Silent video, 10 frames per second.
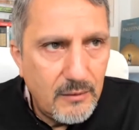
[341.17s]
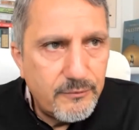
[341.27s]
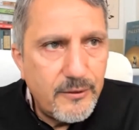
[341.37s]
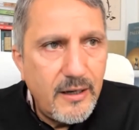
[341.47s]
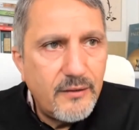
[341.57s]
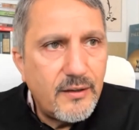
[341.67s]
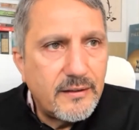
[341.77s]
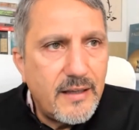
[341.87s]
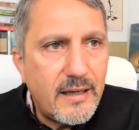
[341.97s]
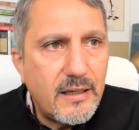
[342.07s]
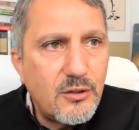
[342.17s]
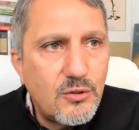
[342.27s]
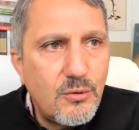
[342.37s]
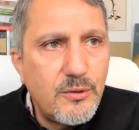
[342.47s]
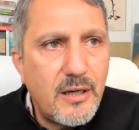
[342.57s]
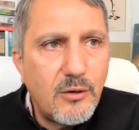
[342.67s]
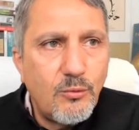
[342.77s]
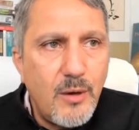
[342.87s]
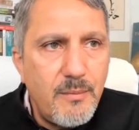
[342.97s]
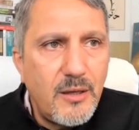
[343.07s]
France attacking 2 young
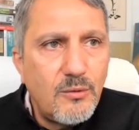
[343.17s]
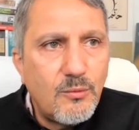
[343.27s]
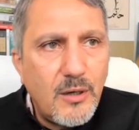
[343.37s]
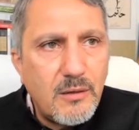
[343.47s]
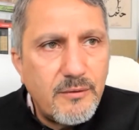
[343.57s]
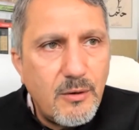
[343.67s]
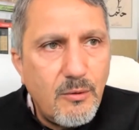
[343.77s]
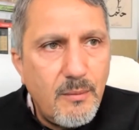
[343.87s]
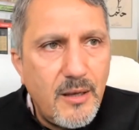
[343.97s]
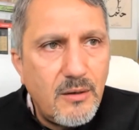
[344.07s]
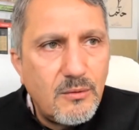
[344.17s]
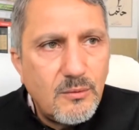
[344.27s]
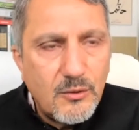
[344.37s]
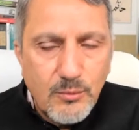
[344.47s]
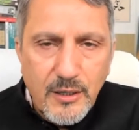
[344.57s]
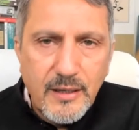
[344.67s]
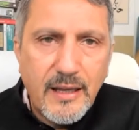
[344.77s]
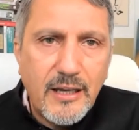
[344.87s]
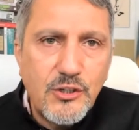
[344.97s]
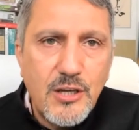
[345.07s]
women. One of the women was wearing the
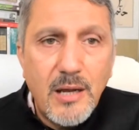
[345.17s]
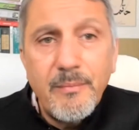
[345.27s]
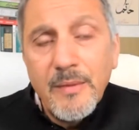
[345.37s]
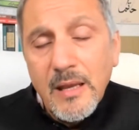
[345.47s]
hijab.